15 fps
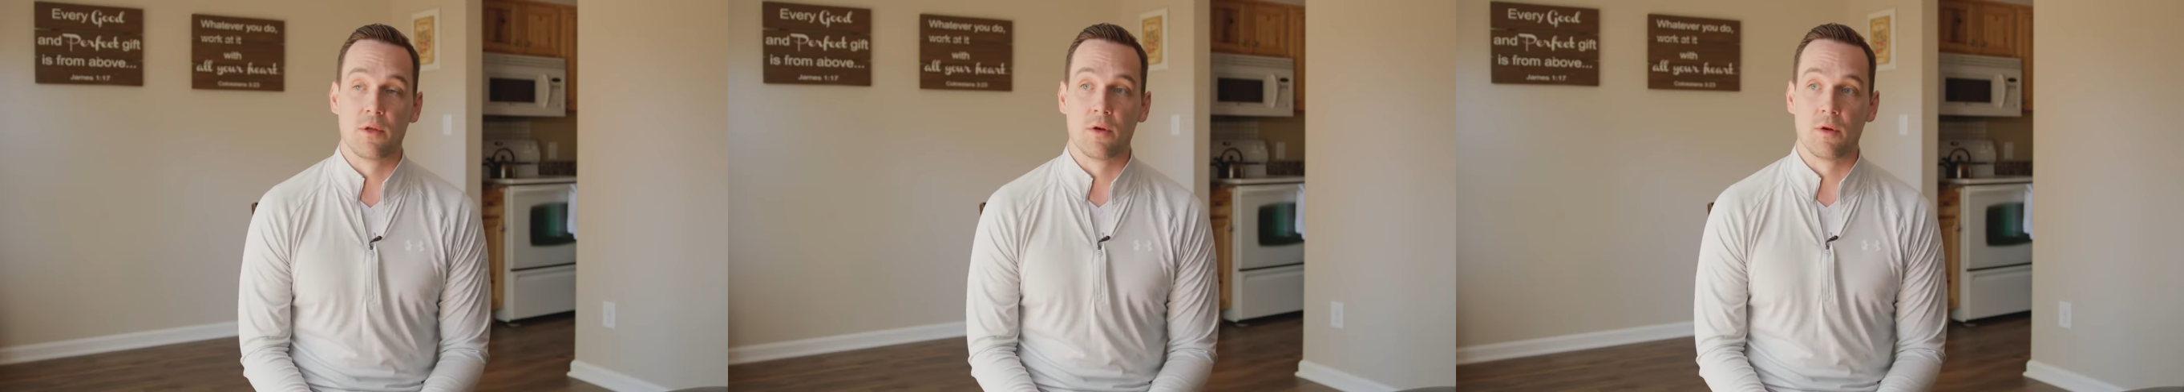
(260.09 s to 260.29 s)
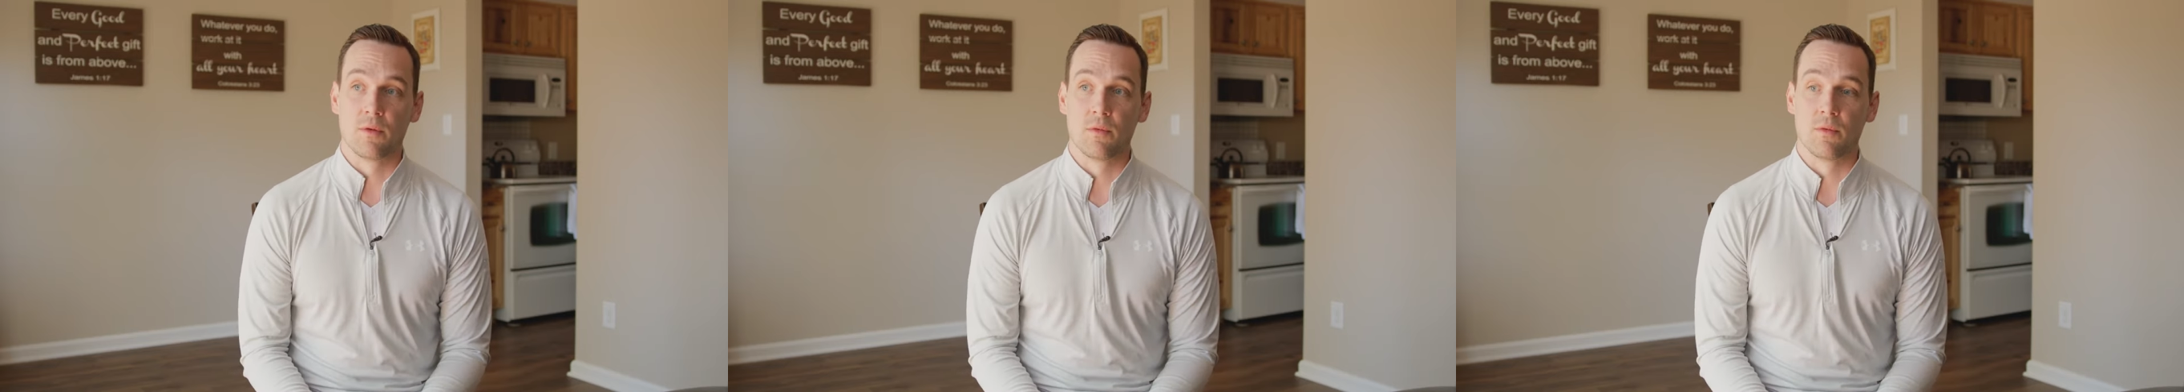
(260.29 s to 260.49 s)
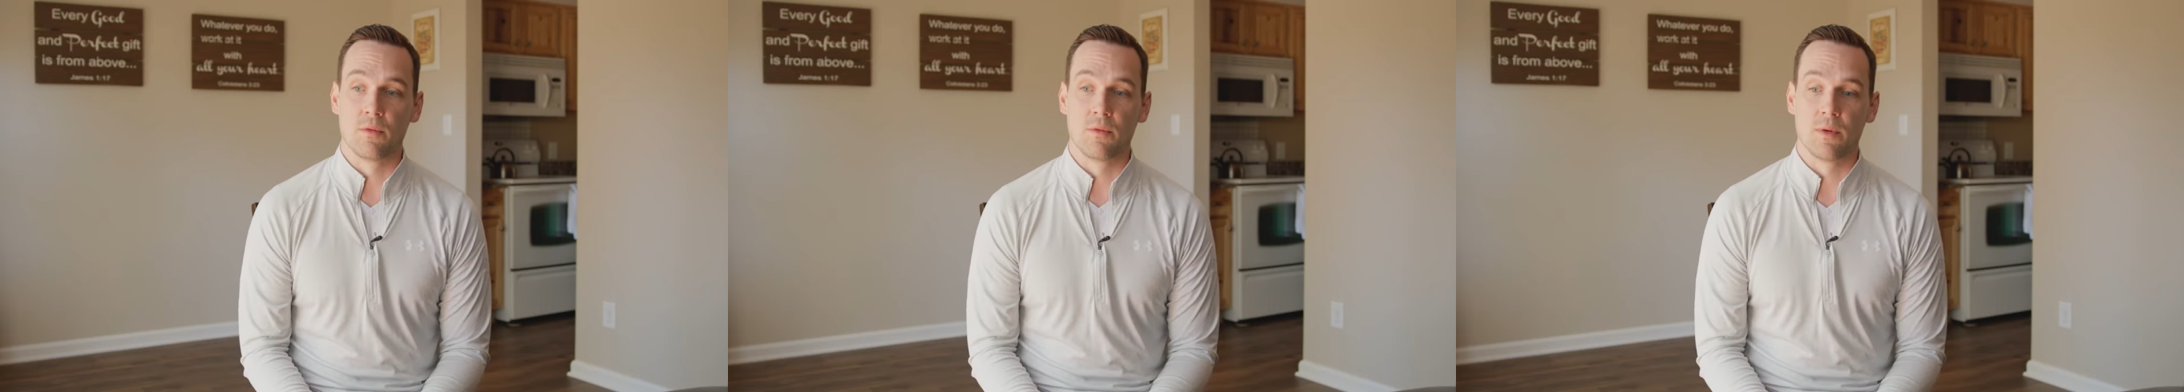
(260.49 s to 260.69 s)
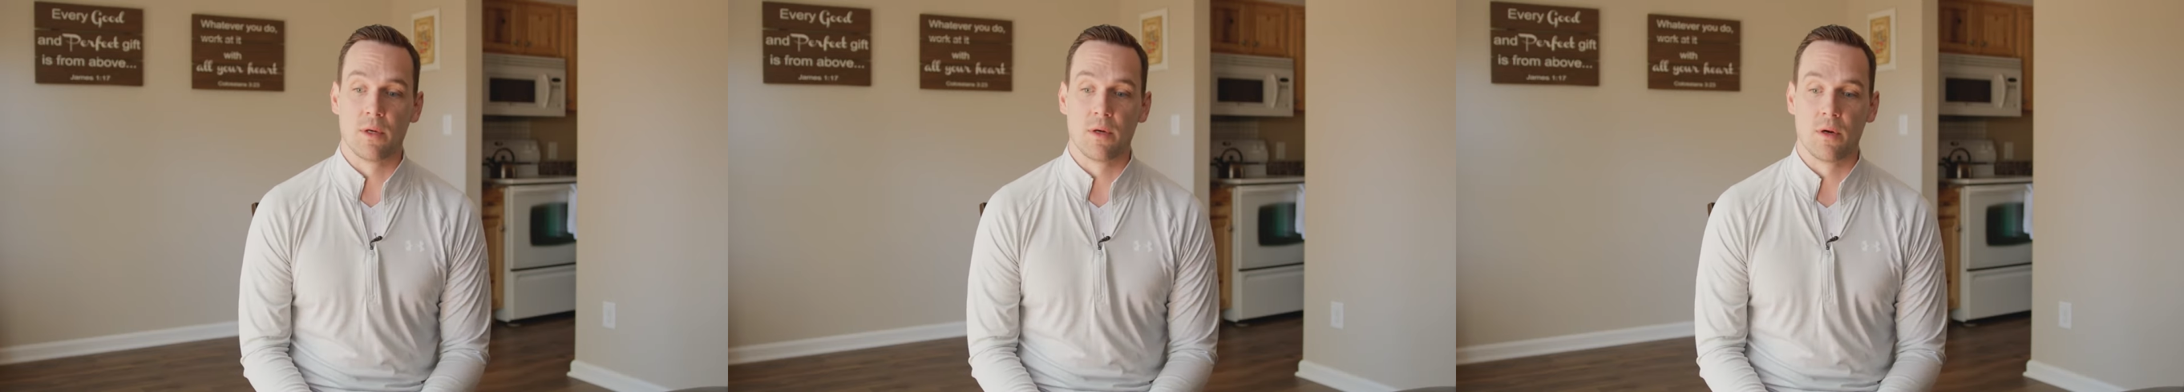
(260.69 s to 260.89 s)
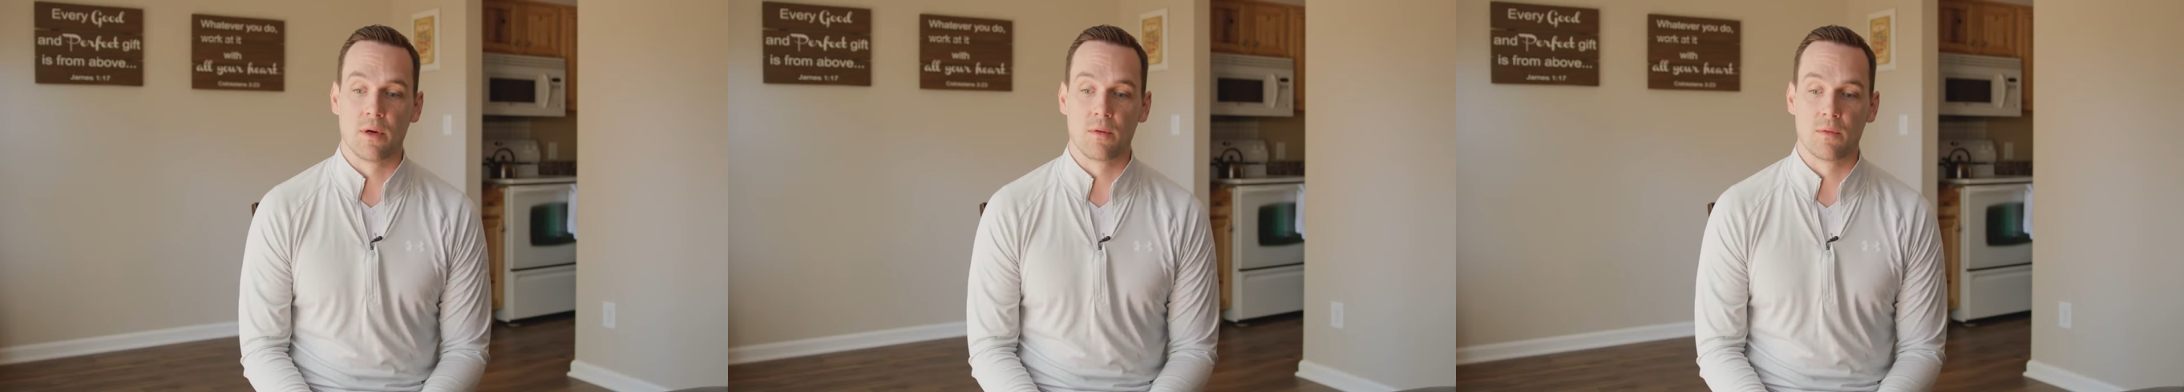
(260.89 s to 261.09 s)
You know,
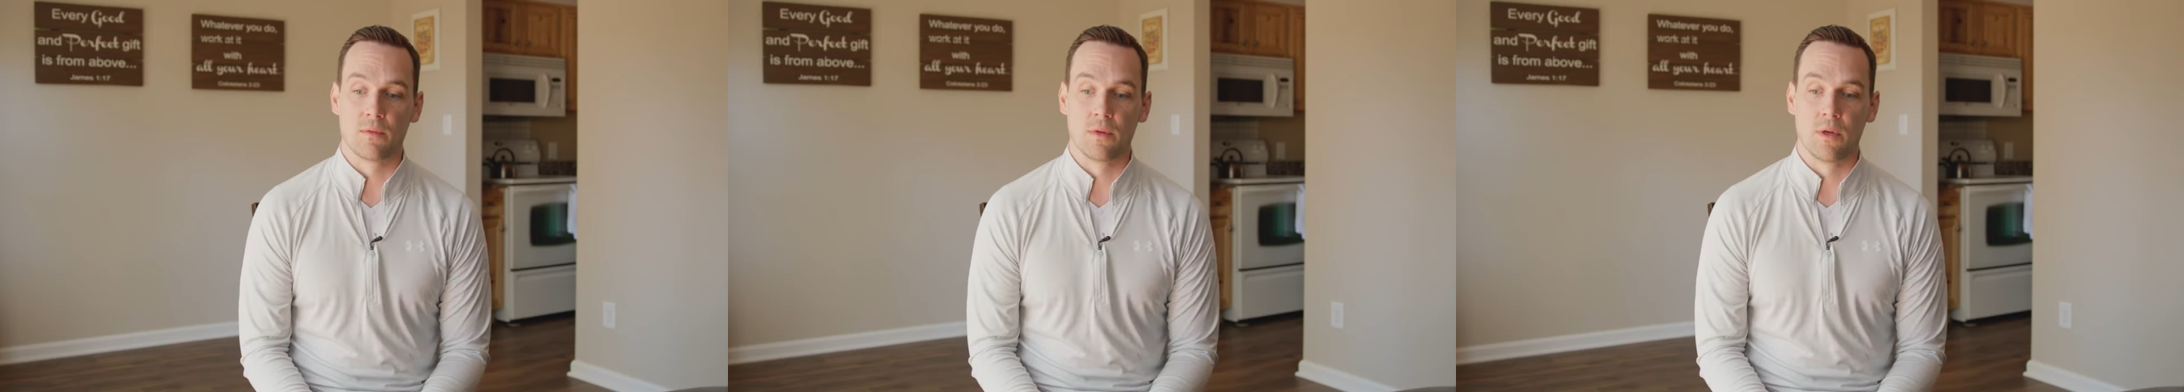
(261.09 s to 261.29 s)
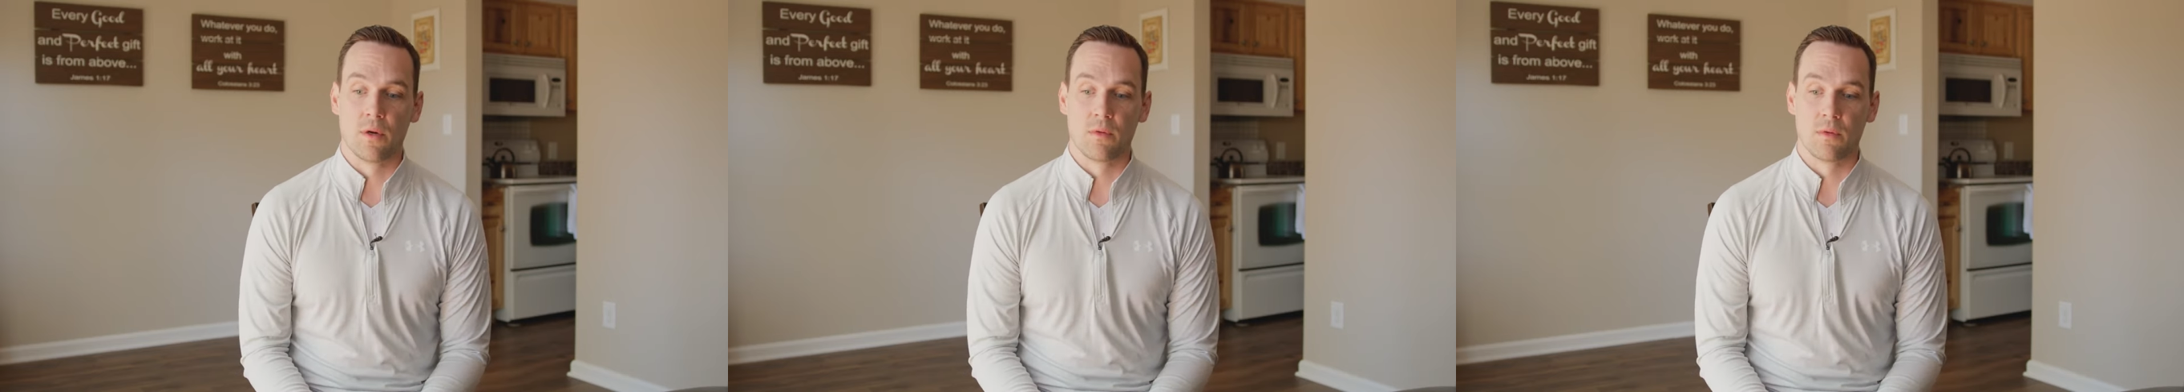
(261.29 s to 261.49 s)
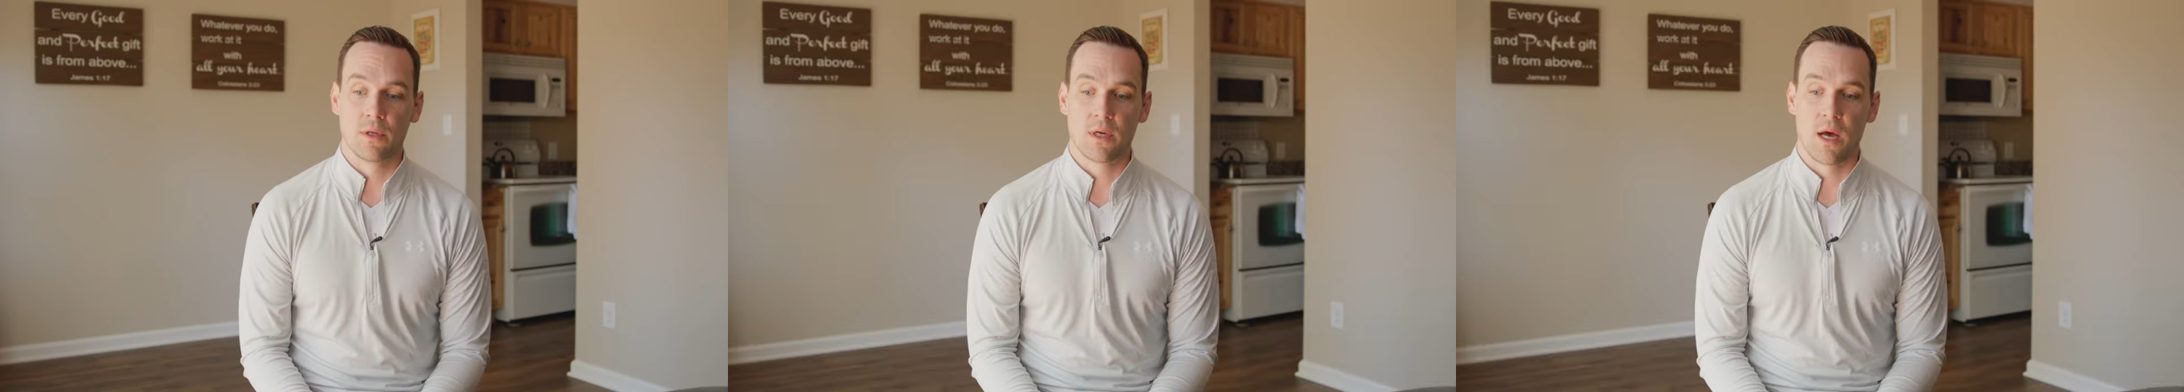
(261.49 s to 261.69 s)
we are, you know,